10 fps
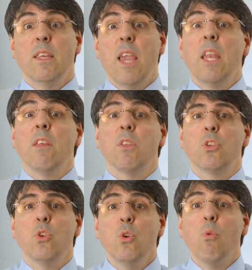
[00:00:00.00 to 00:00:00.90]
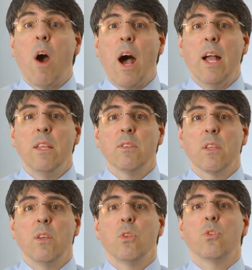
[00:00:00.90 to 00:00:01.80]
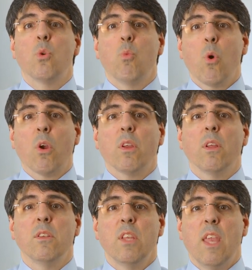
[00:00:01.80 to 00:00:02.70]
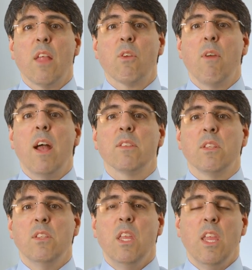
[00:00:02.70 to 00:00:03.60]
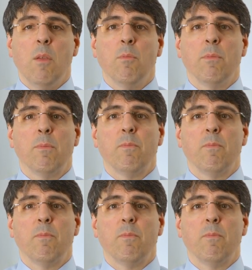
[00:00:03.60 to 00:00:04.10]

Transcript: getting the two eyes to work together as a team.